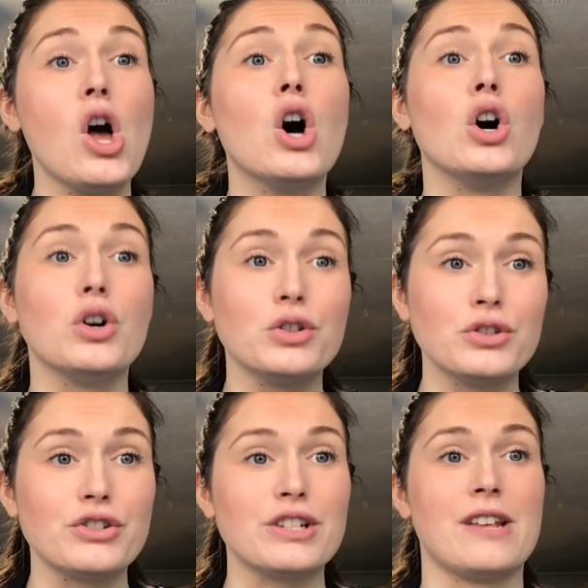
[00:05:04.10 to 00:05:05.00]

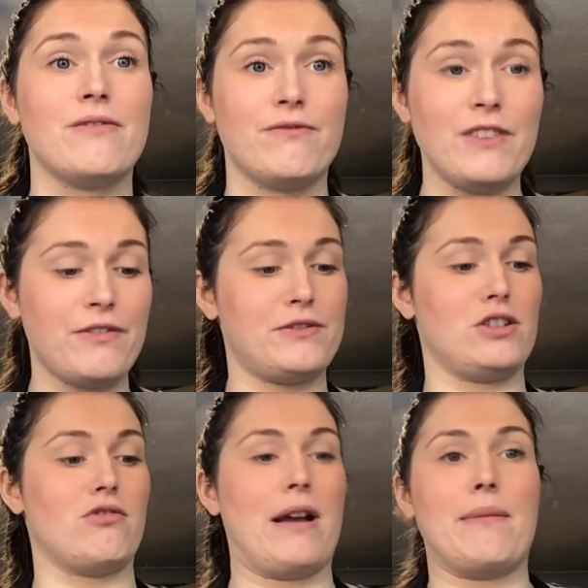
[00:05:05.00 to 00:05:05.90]
150
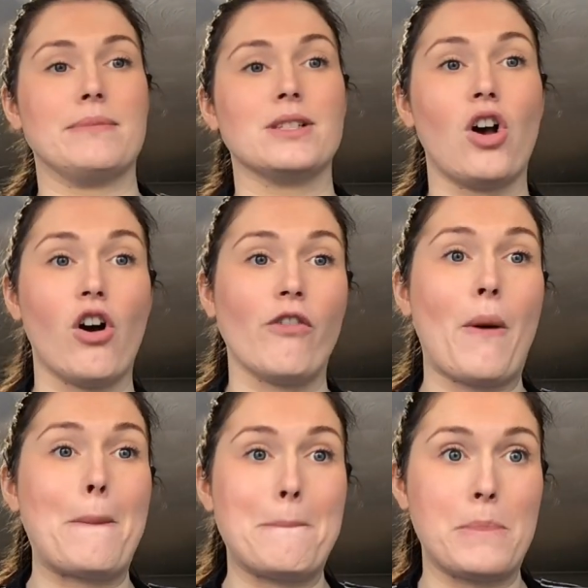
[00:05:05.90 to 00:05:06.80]
grams of
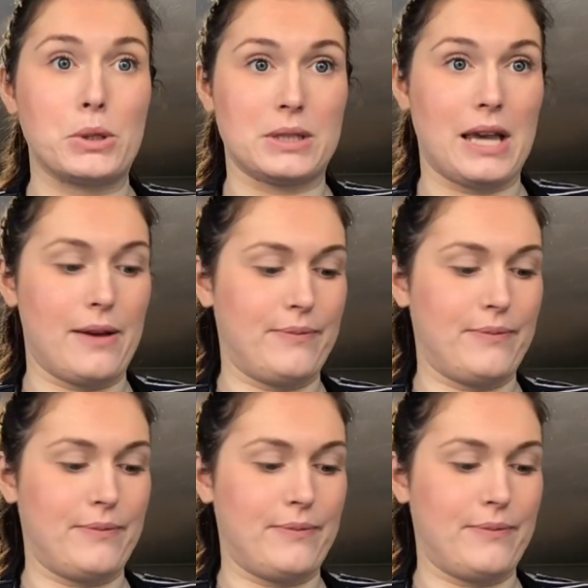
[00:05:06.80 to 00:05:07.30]
butter?